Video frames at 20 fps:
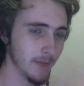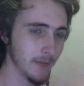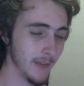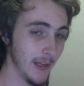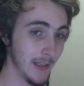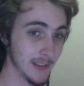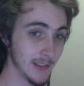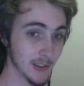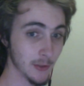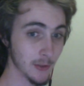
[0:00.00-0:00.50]

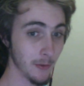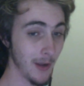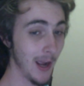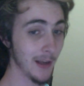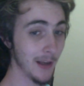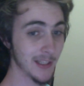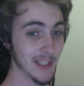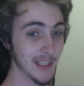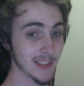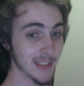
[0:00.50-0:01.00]
And so I
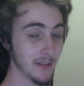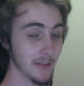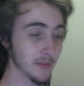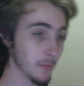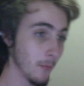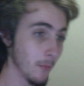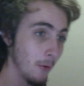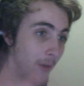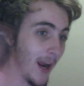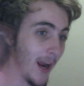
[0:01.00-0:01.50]
guess I was
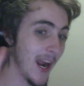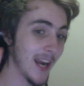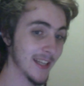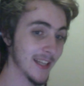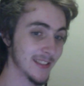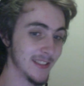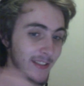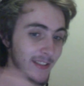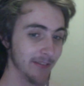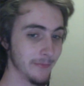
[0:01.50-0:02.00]
more
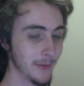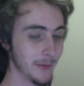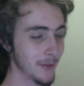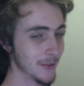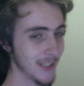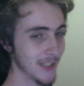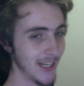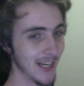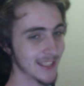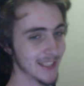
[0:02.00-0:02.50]
active because
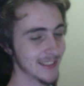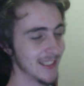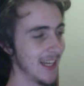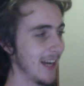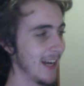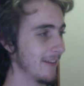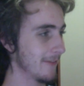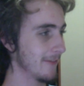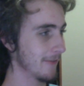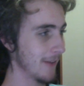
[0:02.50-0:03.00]
I actually
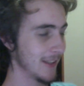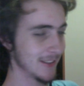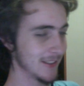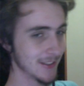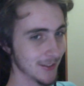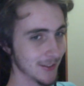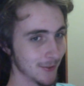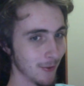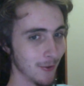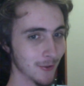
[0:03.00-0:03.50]
had friends to
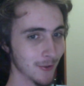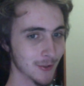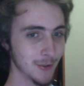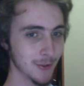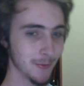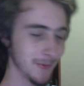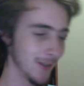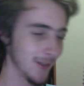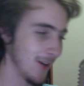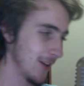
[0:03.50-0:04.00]
talk
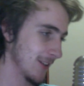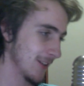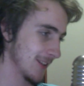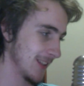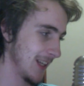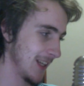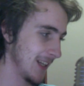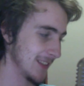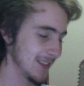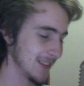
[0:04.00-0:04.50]
to in art
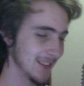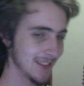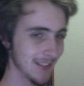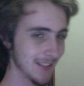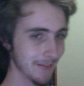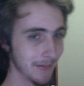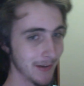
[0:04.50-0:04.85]
class and stuff.